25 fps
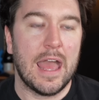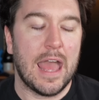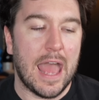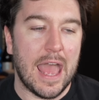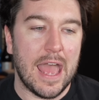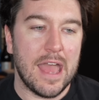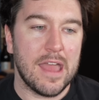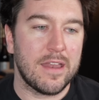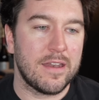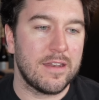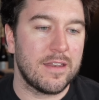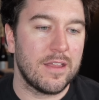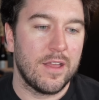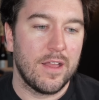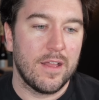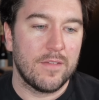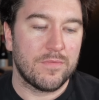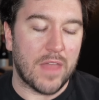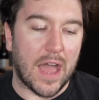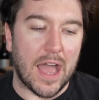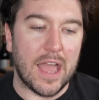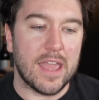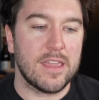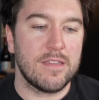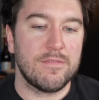and
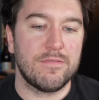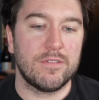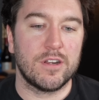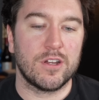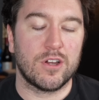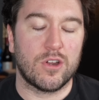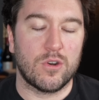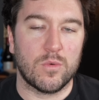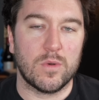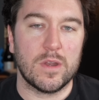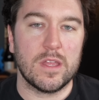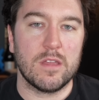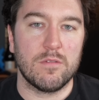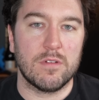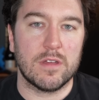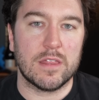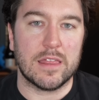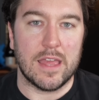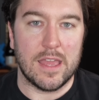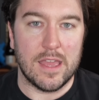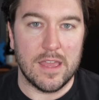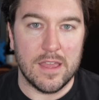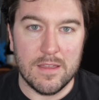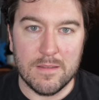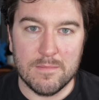I even agree with
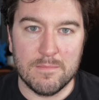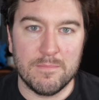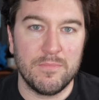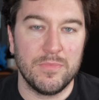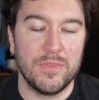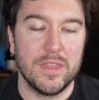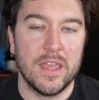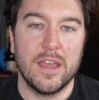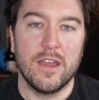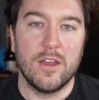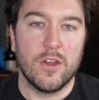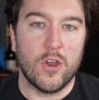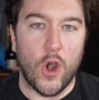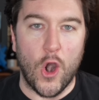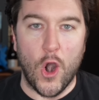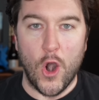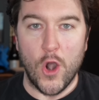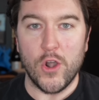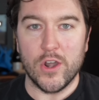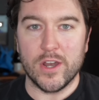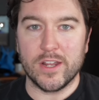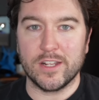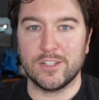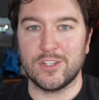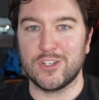him
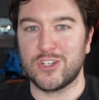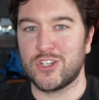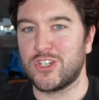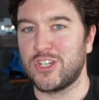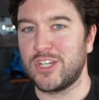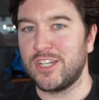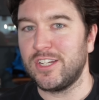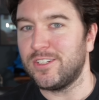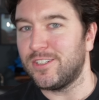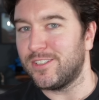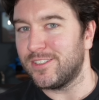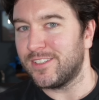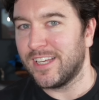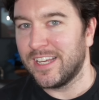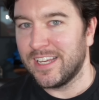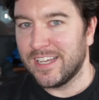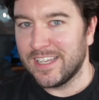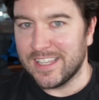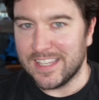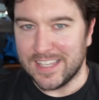earning the shield.